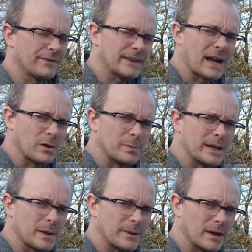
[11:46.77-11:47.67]
I think that will
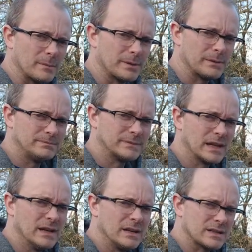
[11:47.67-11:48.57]
be coming up.
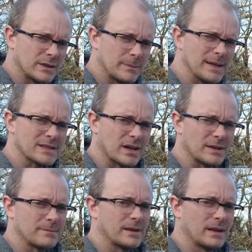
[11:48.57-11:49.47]
So in the
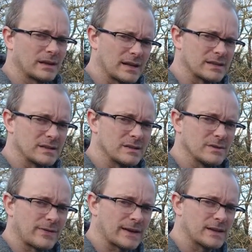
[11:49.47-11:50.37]
meantime, I'd like
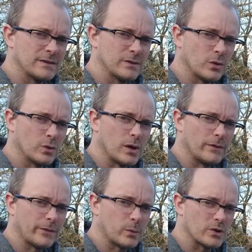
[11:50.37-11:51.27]
to thank you all
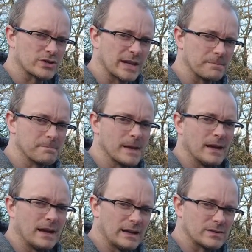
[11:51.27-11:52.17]
for watching,
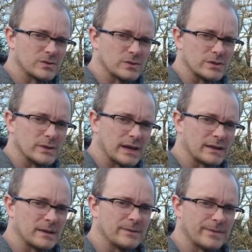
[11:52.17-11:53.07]
and I'll talk to you
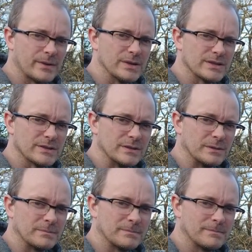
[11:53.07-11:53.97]
again very
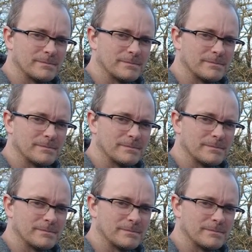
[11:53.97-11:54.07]
soon.